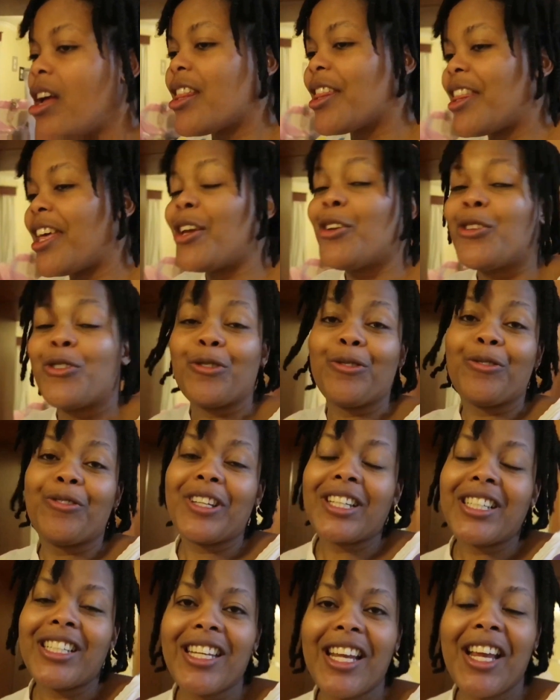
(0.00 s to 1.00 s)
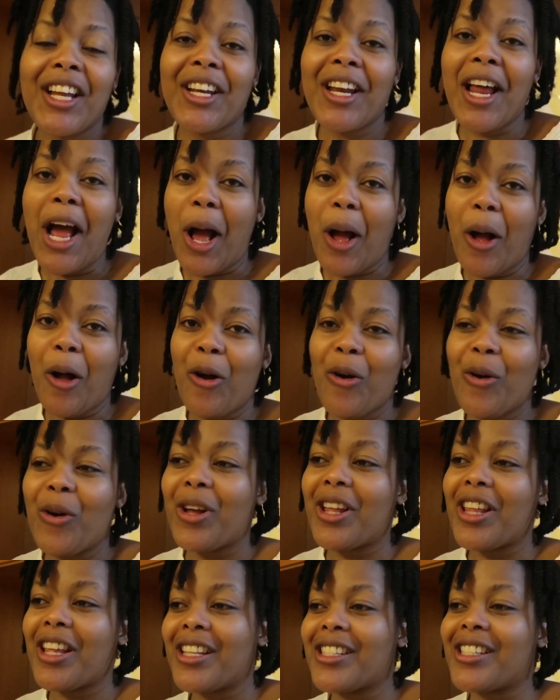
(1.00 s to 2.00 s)
they used to fit now
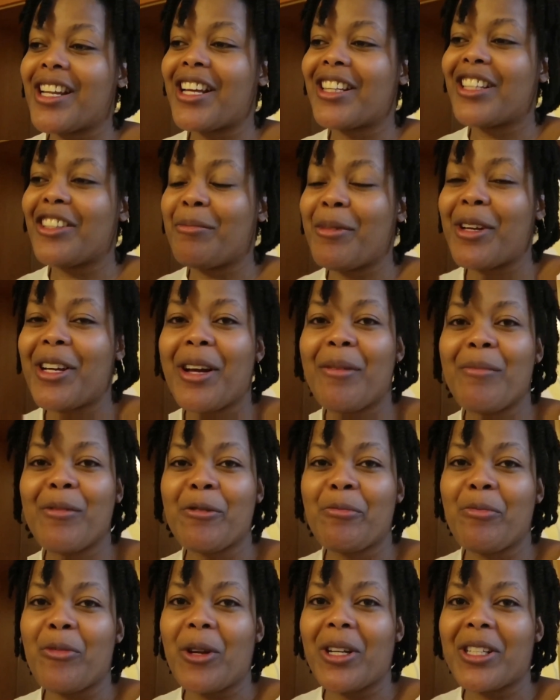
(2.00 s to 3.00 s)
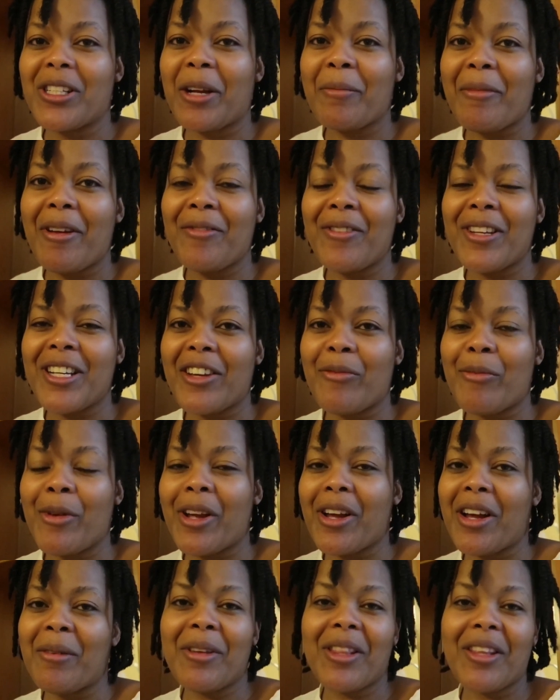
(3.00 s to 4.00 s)
it's like they've become small it's like my feet have
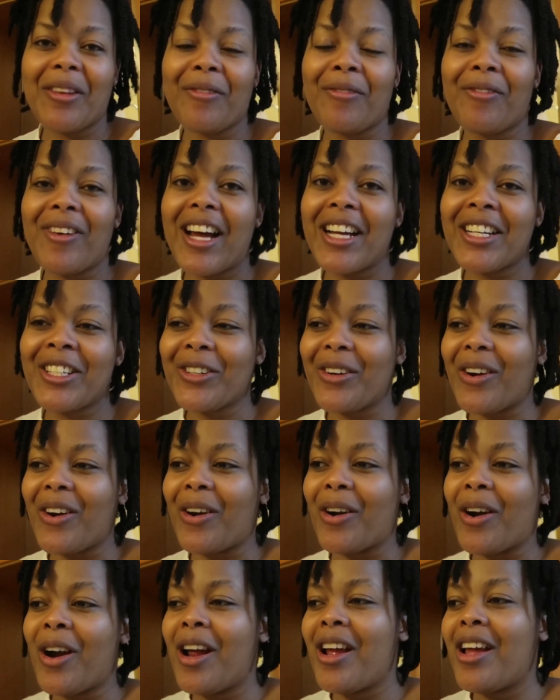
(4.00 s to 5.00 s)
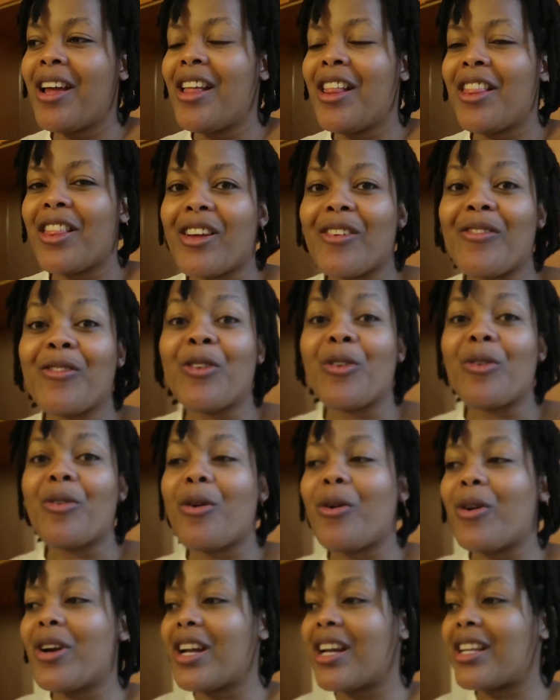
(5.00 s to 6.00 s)
become either fat or they've
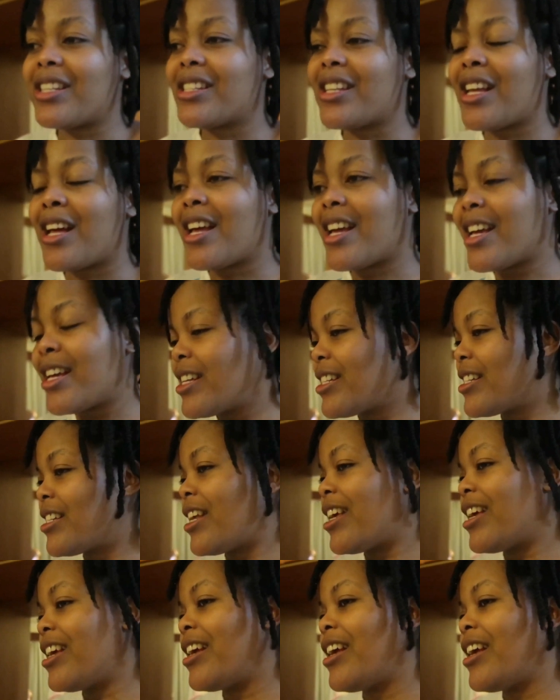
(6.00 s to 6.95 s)
grown a size